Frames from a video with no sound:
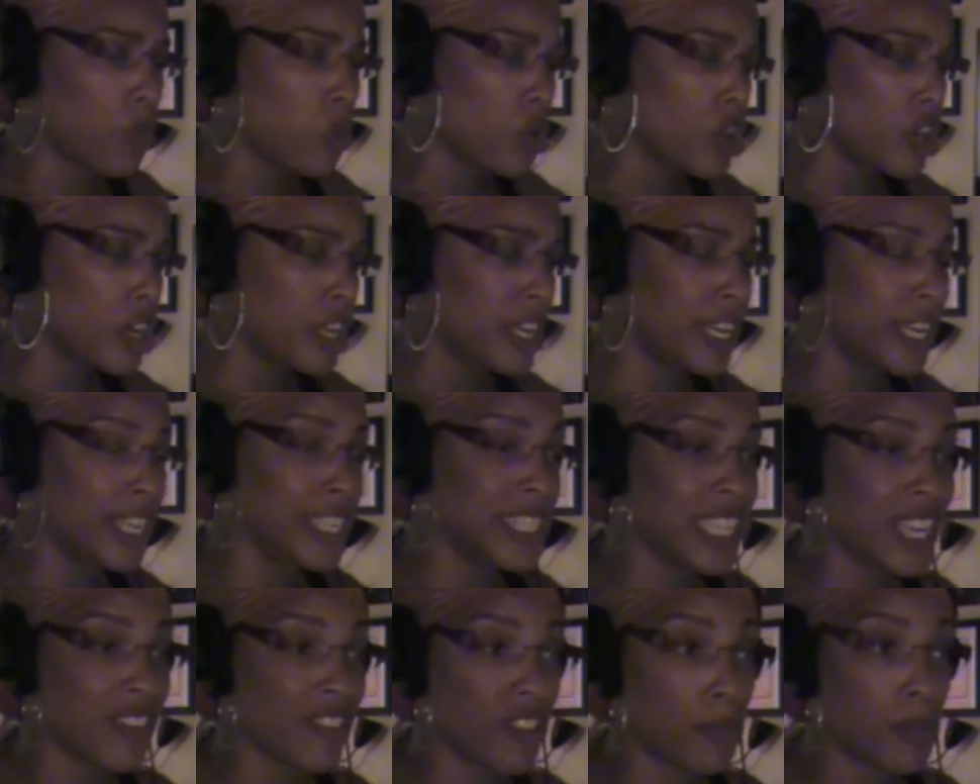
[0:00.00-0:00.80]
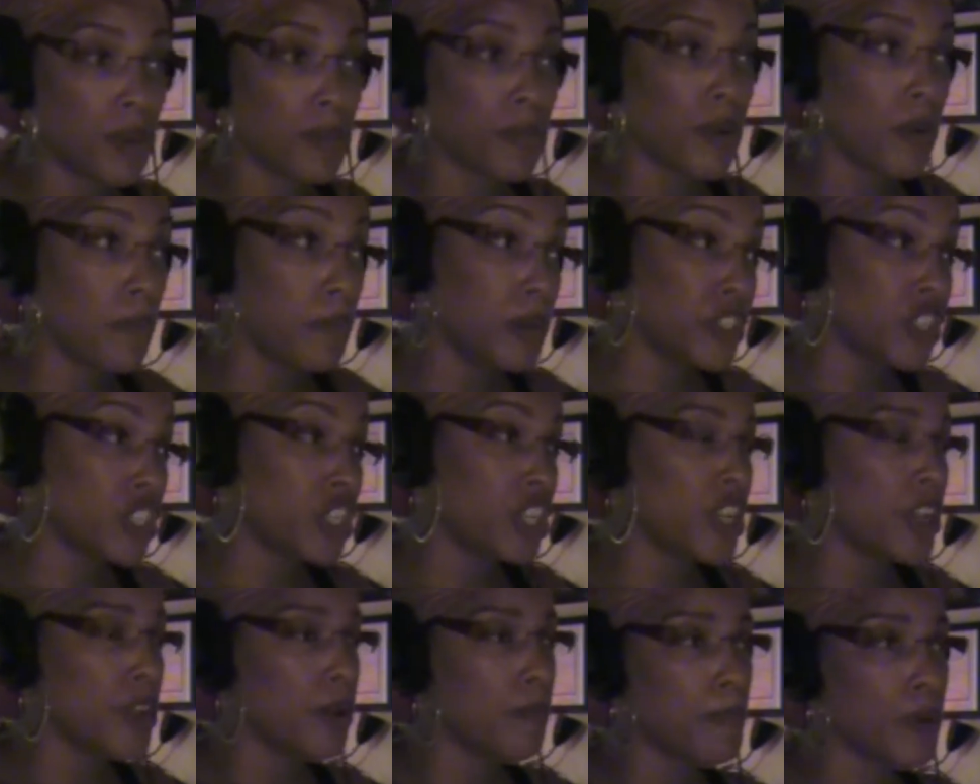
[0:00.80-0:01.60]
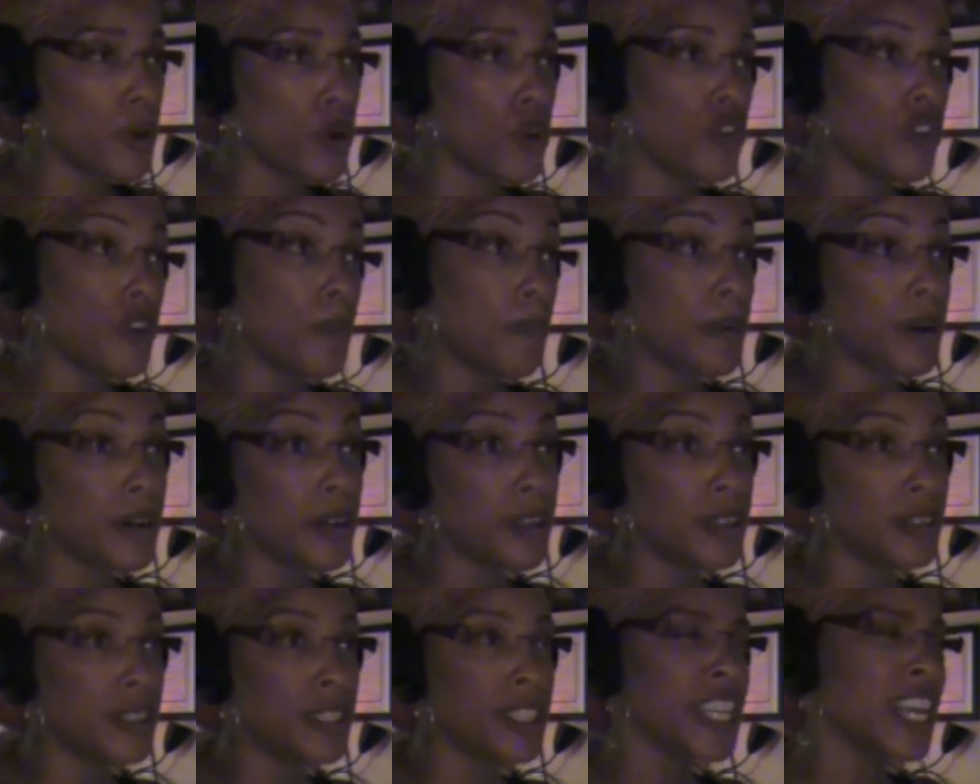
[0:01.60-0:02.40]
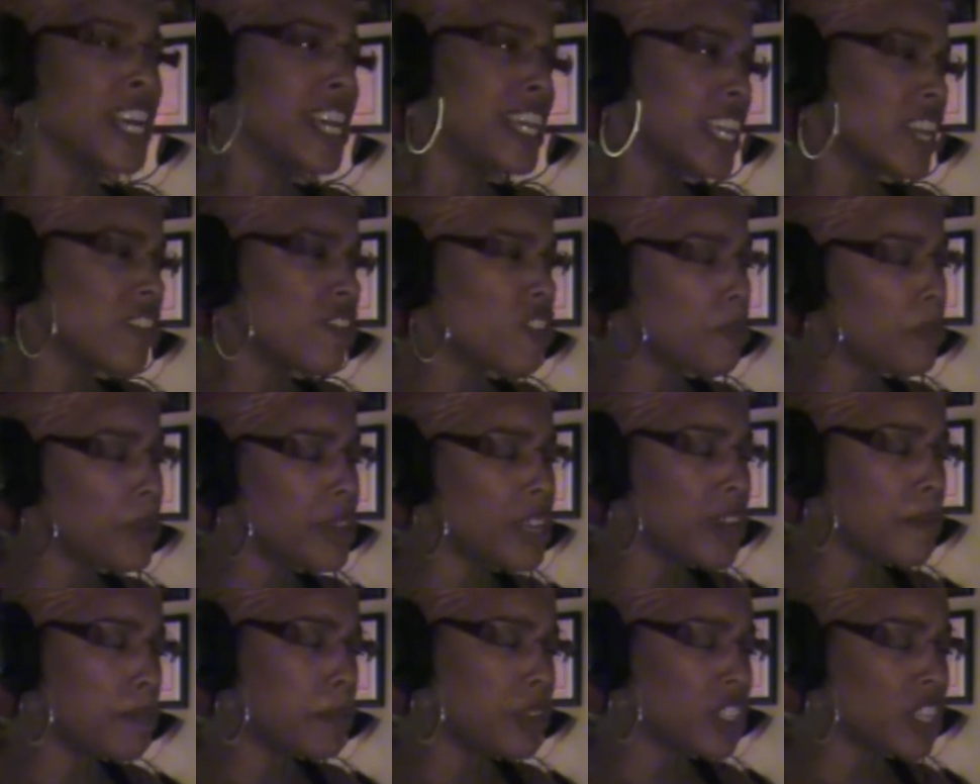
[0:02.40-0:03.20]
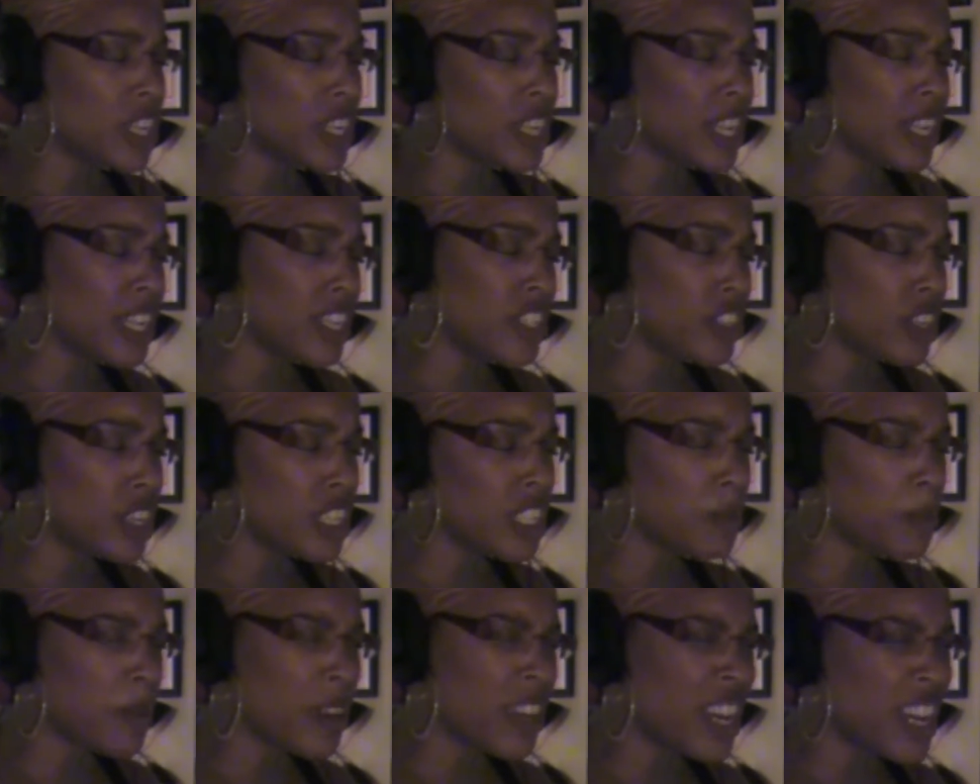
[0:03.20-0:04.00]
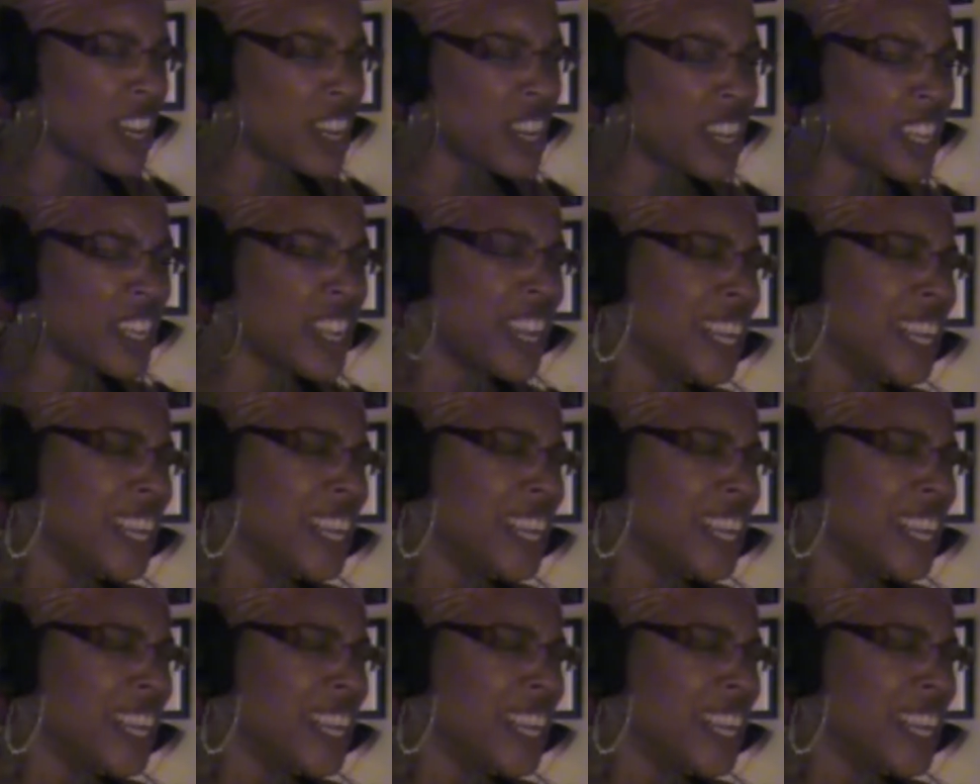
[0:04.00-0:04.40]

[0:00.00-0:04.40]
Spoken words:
One. He's giving me permission to burn your buns, giving me a mission and I just begun